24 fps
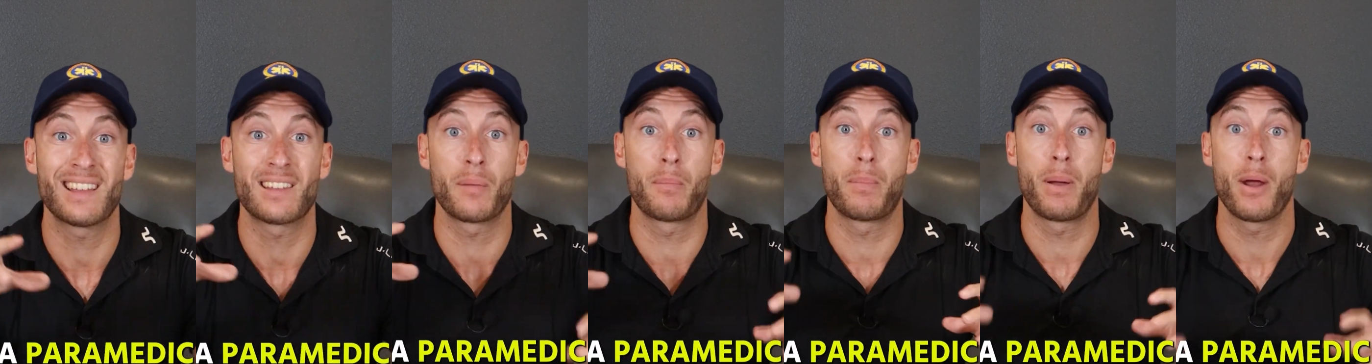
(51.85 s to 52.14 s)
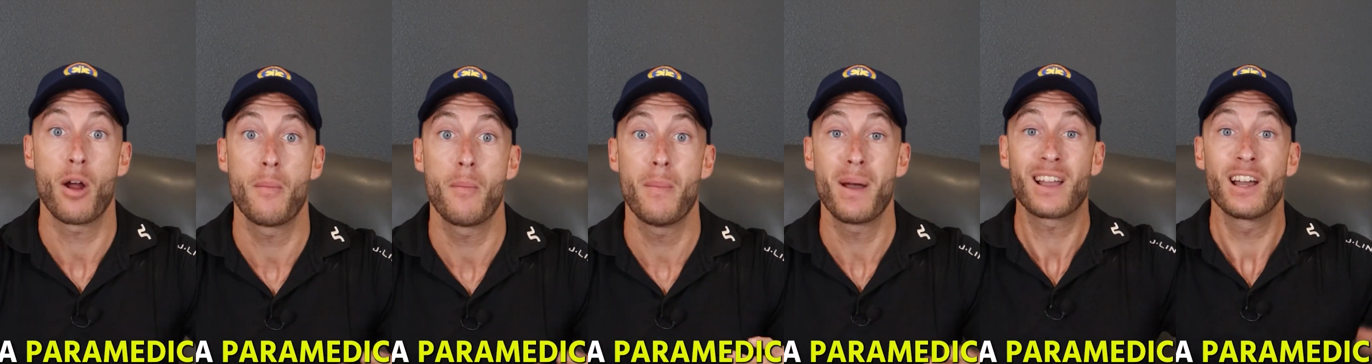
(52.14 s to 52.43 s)
As a
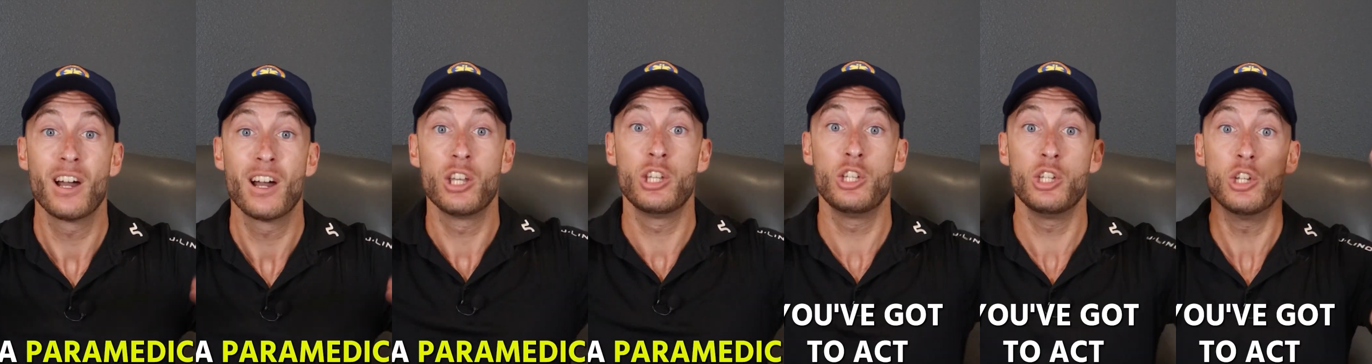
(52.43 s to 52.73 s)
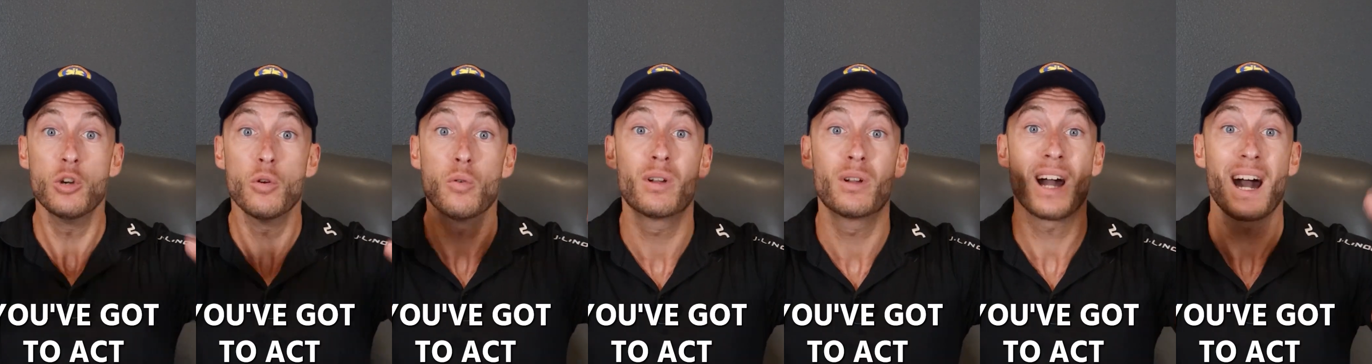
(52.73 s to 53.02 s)
paramedic,
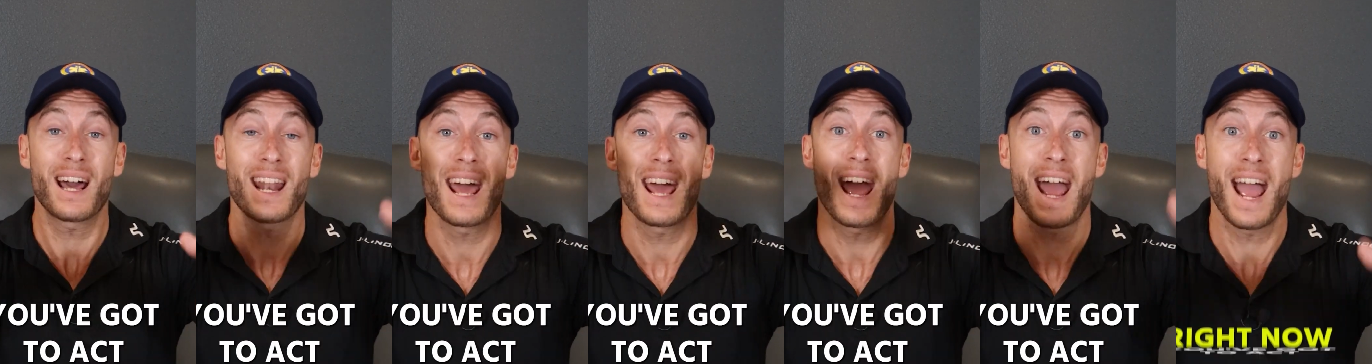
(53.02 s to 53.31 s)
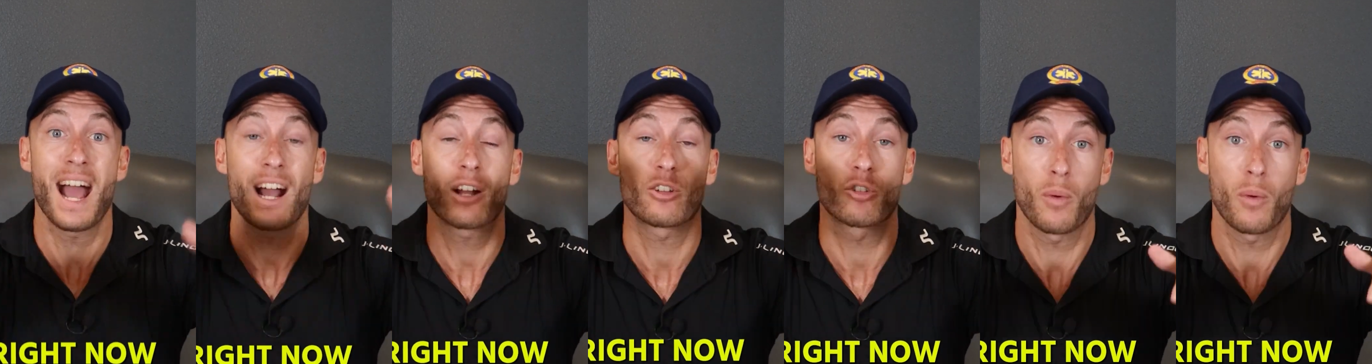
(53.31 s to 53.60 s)
you gotta
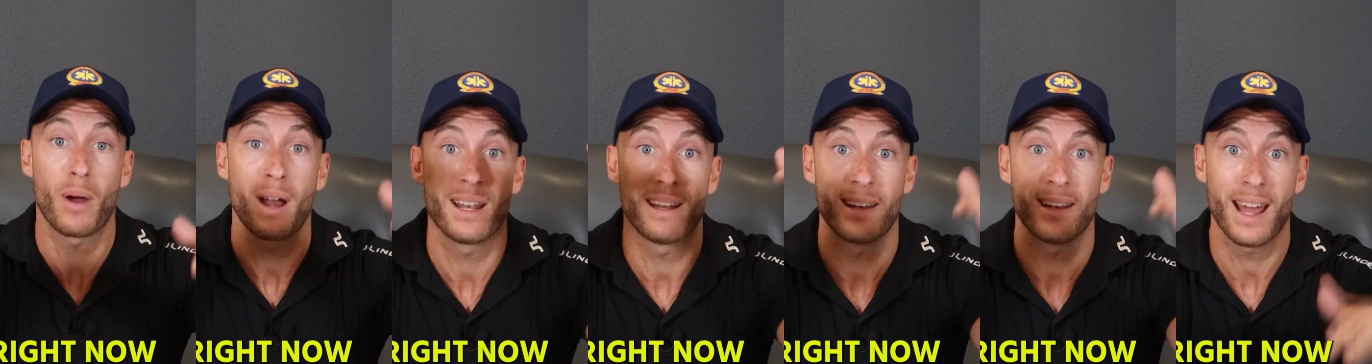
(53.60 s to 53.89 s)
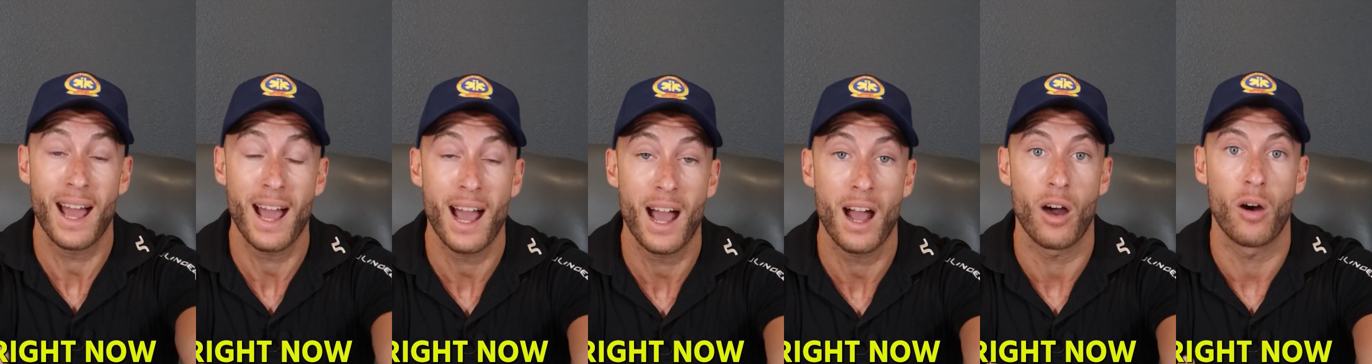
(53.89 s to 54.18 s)
act right
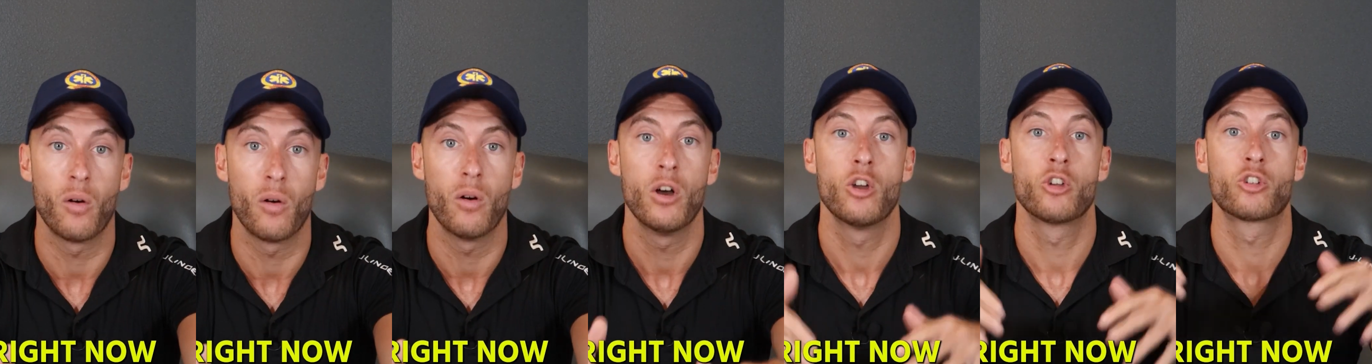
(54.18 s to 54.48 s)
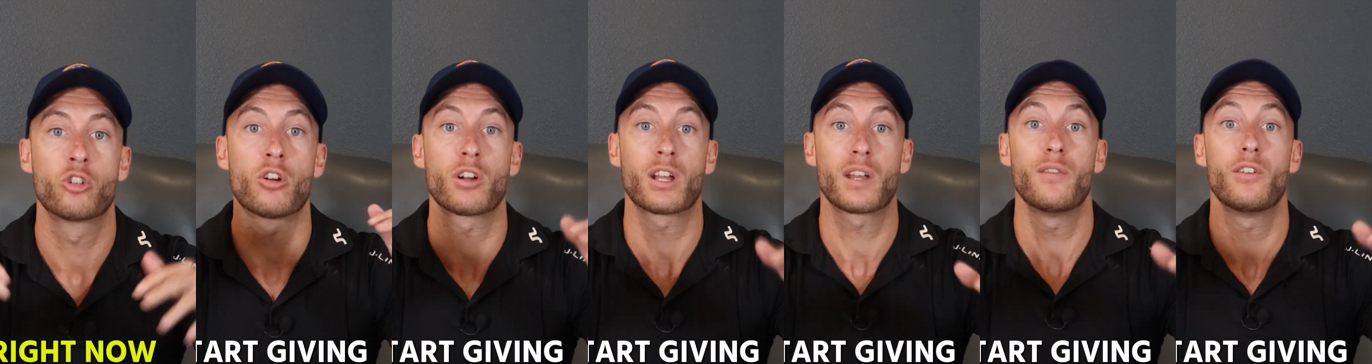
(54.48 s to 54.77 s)
now.
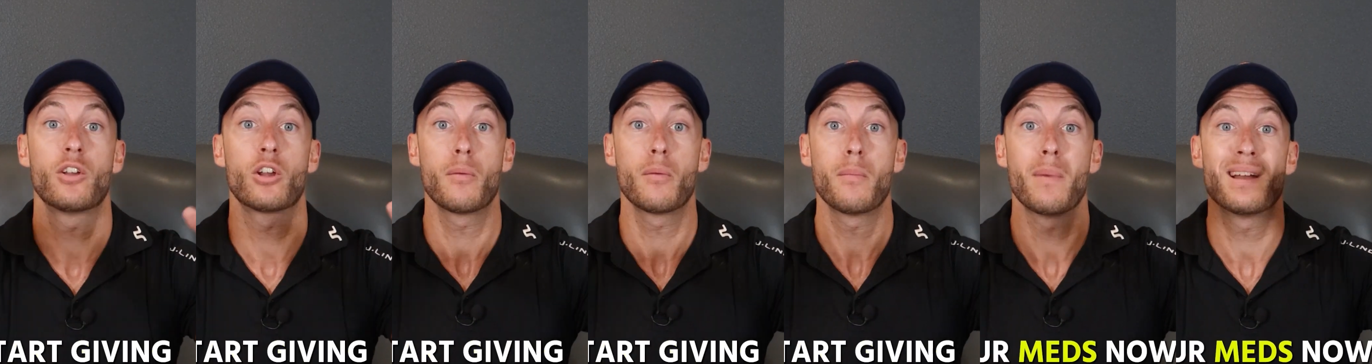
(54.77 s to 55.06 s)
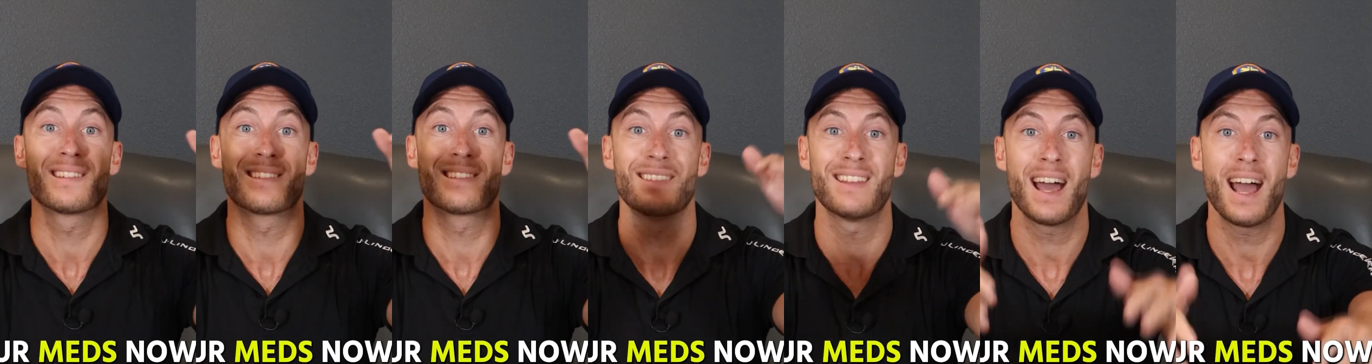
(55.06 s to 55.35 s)
Start giving your
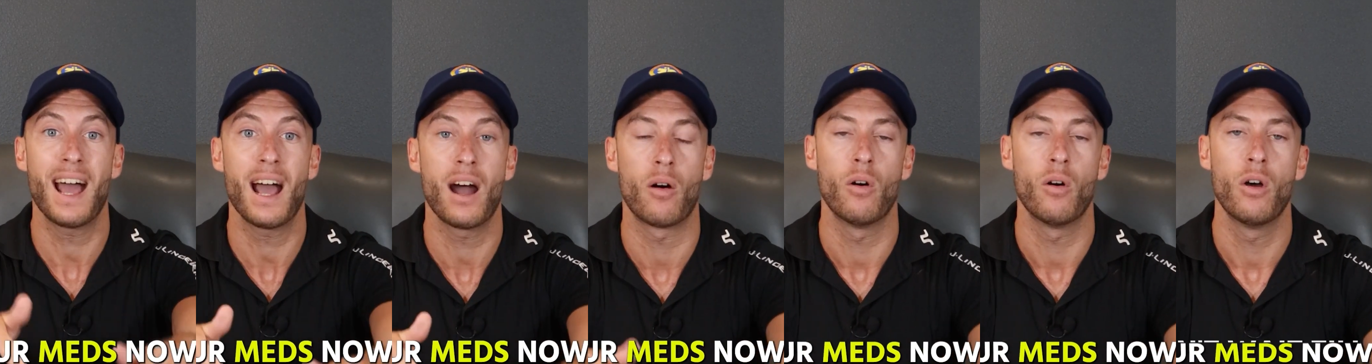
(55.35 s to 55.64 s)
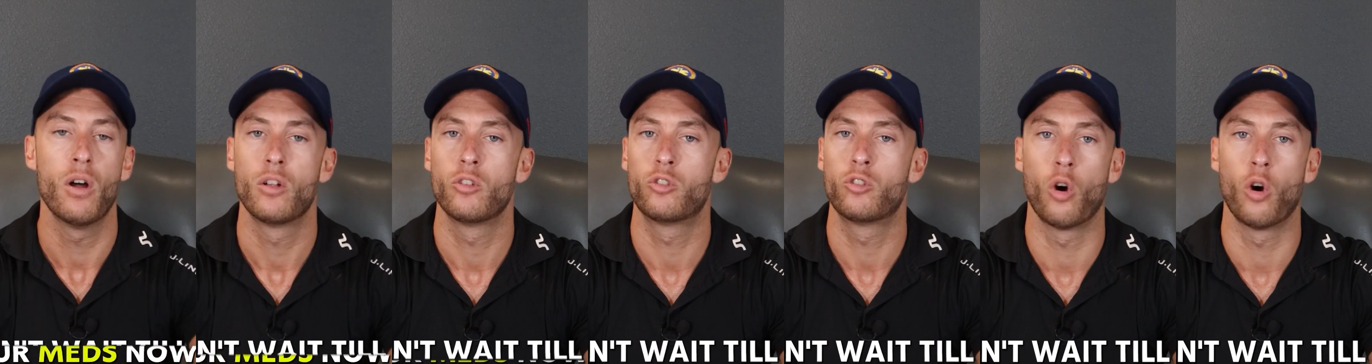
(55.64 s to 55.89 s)
meds now.